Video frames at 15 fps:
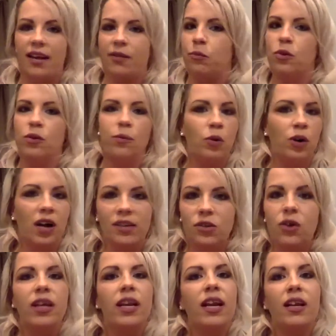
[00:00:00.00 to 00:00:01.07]
We're not
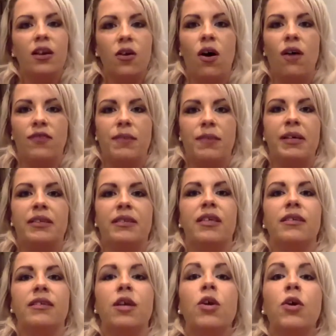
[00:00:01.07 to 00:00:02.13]
talking any coffee
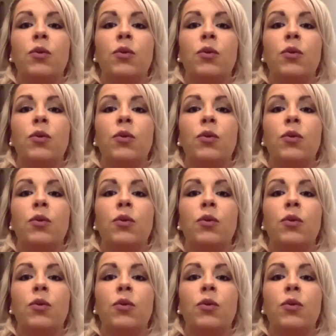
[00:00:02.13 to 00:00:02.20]
business.